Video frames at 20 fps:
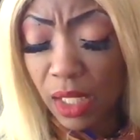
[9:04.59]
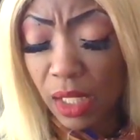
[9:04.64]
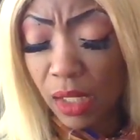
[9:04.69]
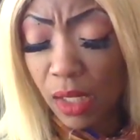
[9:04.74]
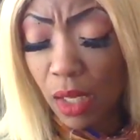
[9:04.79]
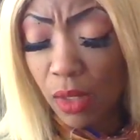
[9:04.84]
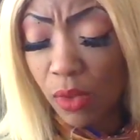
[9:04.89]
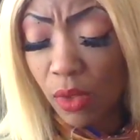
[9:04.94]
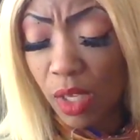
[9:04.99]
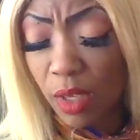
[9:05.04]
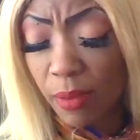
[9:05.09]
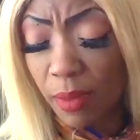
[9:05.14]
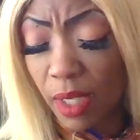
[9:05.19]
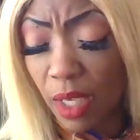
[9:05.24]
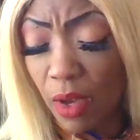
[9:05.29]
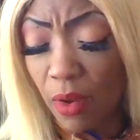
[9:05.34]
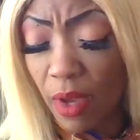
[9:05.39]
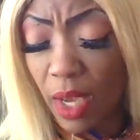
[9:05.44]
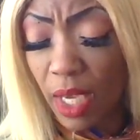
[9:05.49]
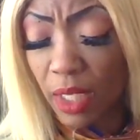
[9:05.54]
This also could be
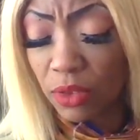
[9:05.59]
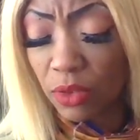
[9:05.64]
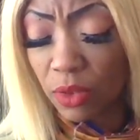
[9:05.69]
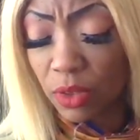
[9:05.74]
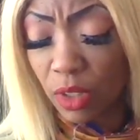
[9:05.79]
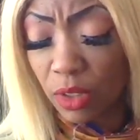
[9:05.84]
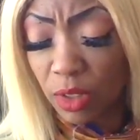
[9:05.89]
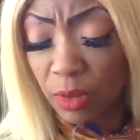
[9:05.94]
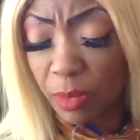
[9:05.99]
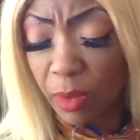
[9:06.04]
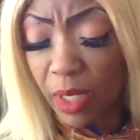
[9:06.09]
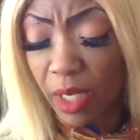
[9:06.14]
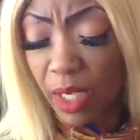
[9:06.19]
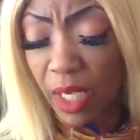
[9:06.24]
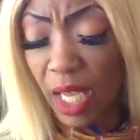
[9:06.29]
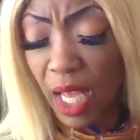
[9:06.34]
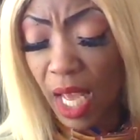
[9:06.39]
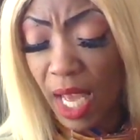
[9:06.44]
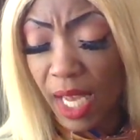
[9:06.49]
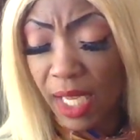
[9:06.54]
your angel, your
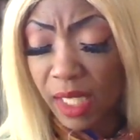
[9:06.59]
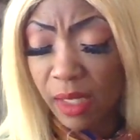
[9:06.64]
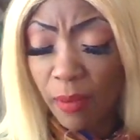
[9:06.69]
spirit guides.